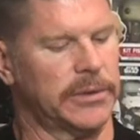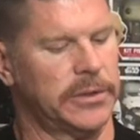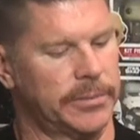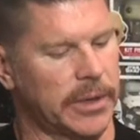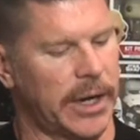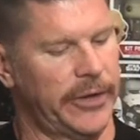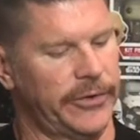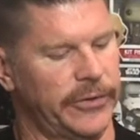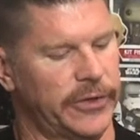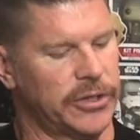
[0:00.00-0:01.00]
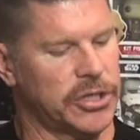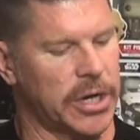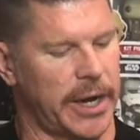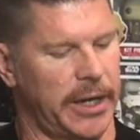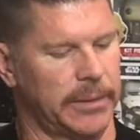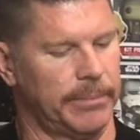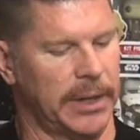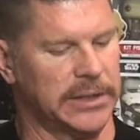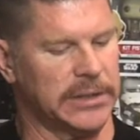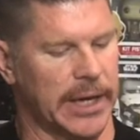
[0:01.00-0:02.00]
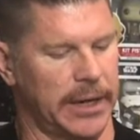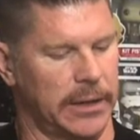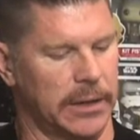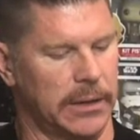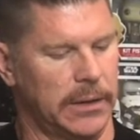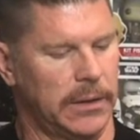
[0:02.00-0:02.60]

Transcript: two prize is the giant Buzz Lightyear.